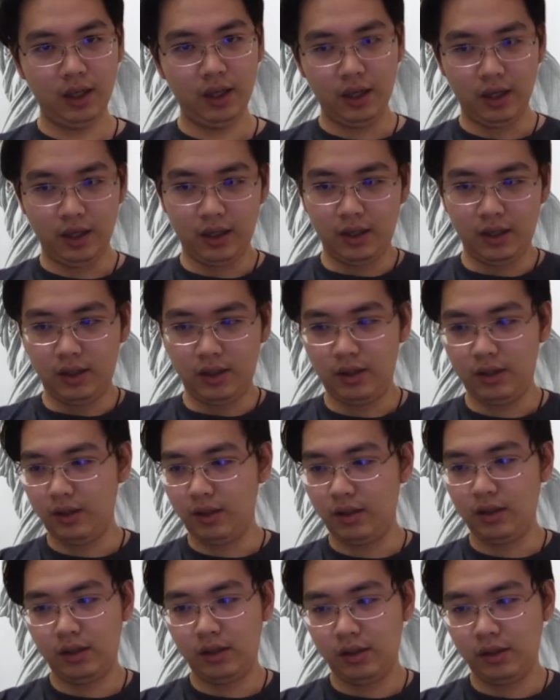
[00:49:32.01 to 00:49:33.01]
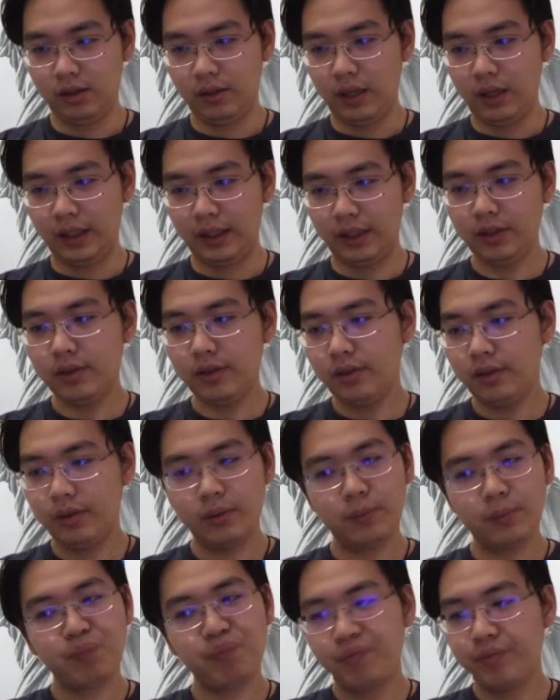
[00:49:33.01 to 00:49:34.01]
Uh, I guess
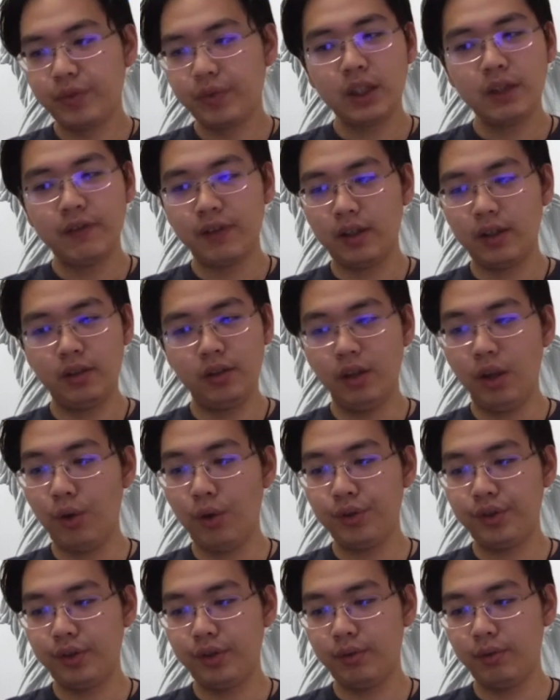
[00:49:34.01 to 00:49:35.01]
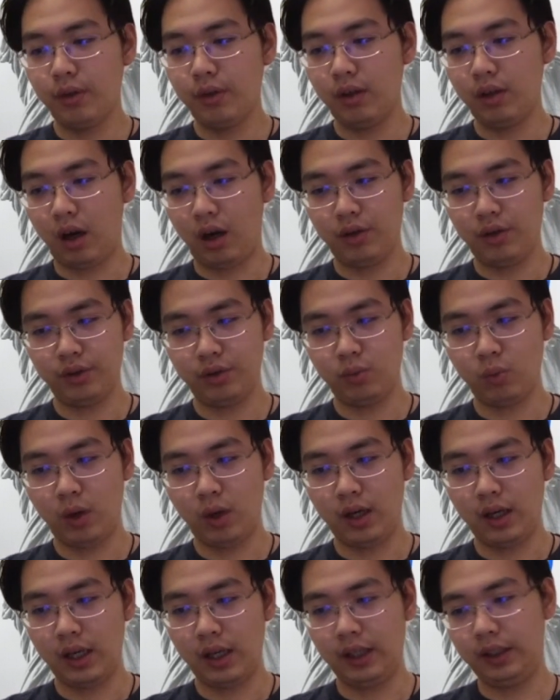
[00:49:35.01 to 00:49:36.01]
even those largest
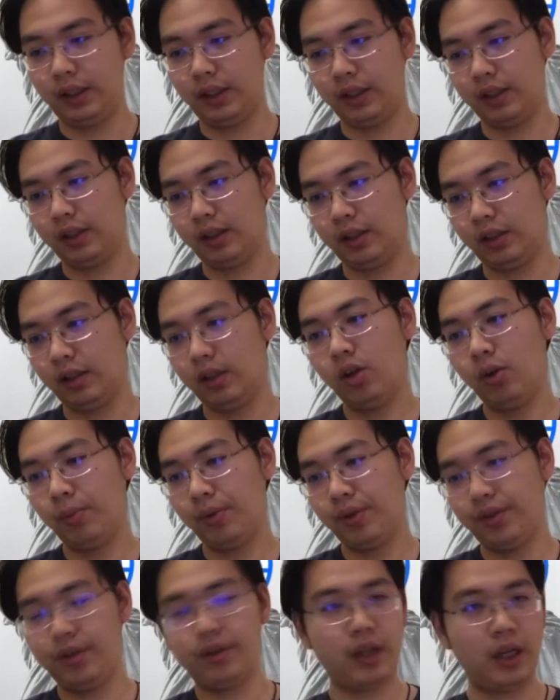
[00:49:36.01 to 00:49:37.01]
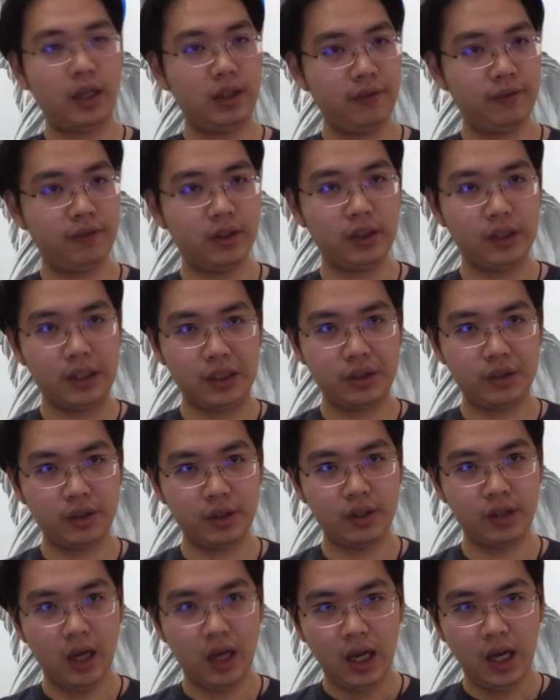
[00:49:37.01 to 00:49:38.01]
one like uh, Open Society
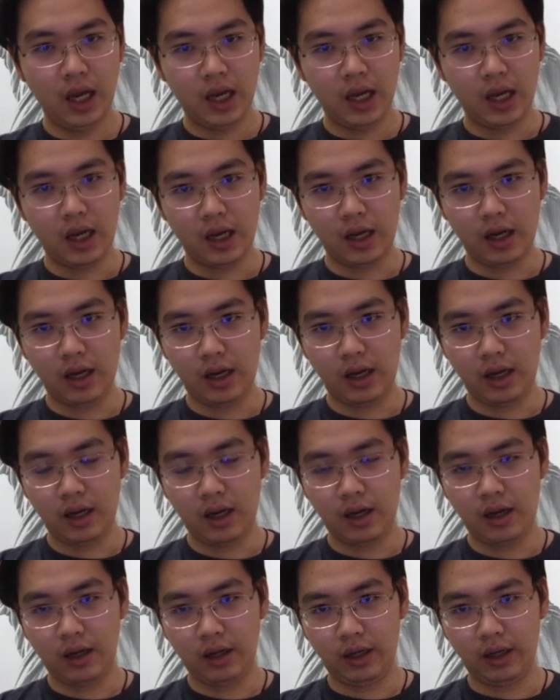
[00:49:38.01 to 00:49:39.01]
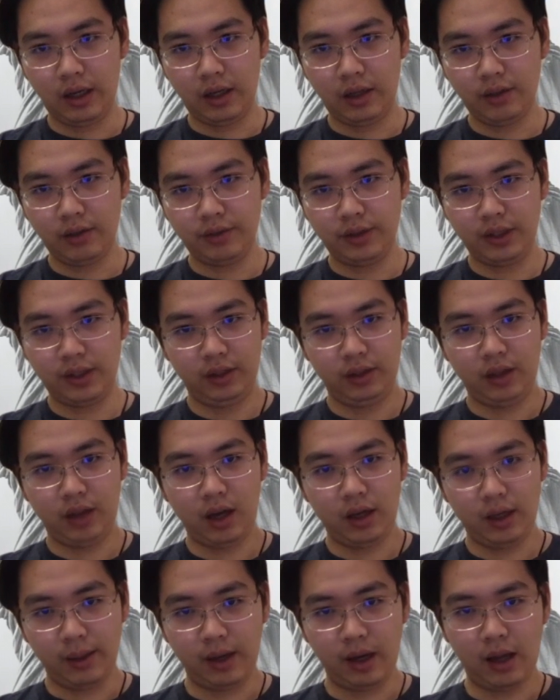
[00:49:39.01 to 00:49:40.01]
Foundation, uh, they
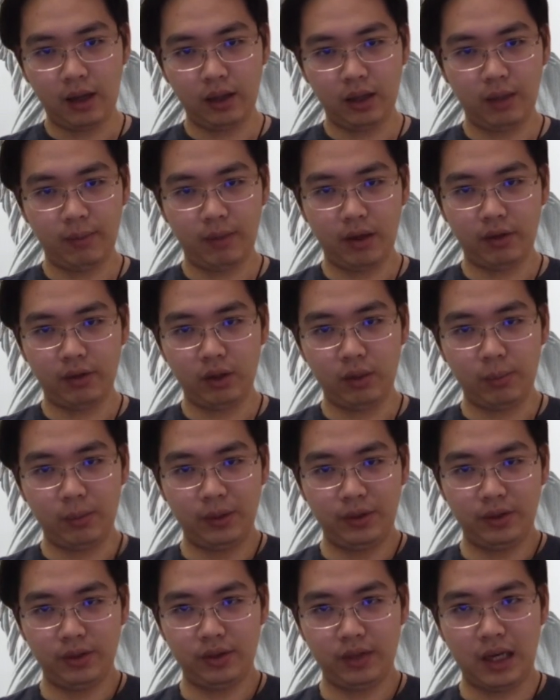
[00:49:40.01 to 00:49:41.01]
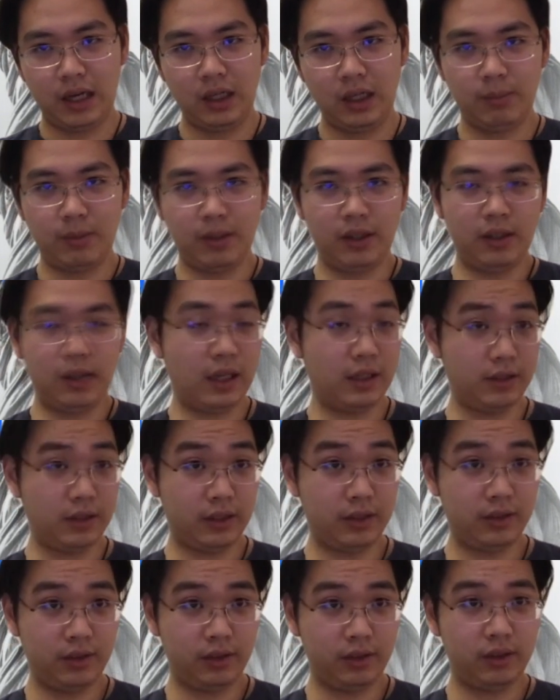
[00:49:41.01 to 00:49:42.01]
talk a lot about open society, but I
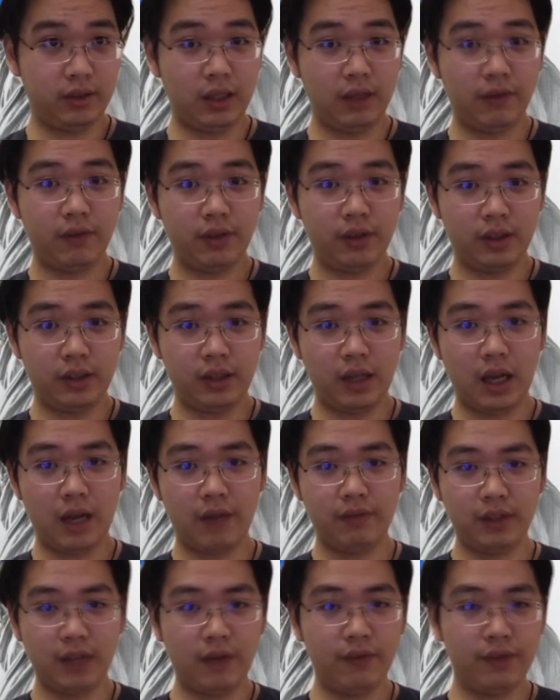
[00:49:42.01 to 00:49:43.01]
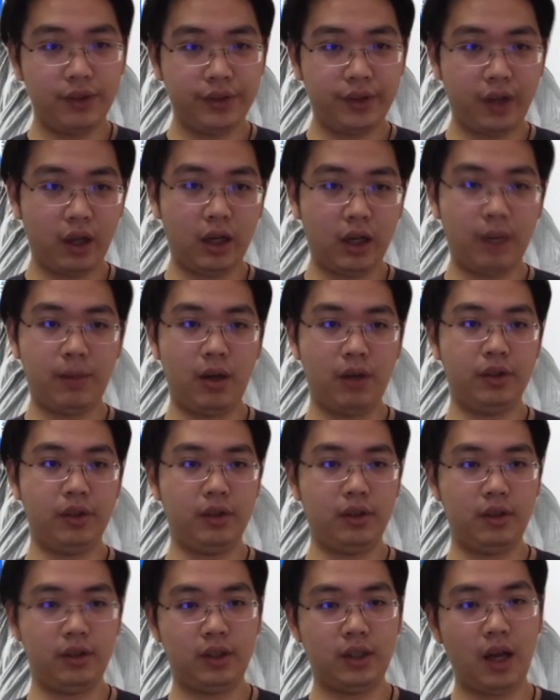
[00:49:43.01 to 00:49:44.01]
think never, they have never talked about
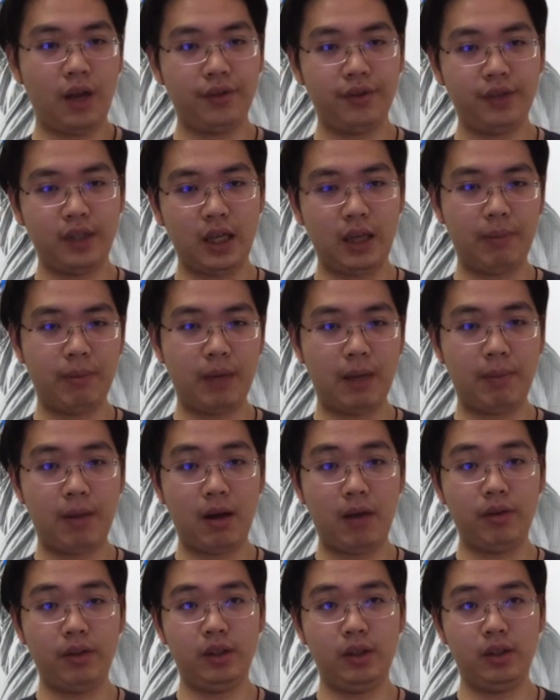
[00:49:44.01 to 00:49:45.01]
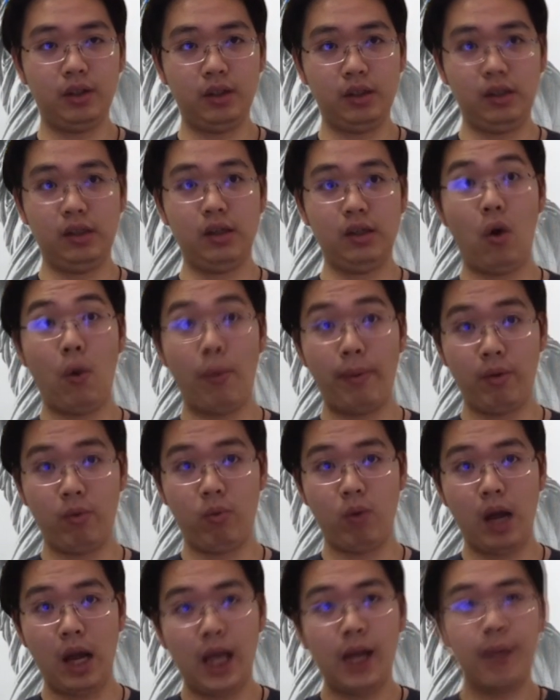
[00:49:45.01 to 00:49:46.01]
the concept about
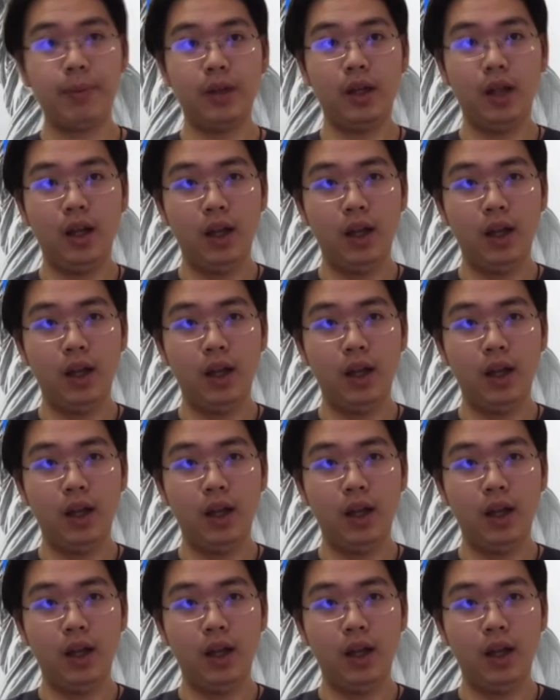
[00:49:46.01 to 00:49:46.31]
open web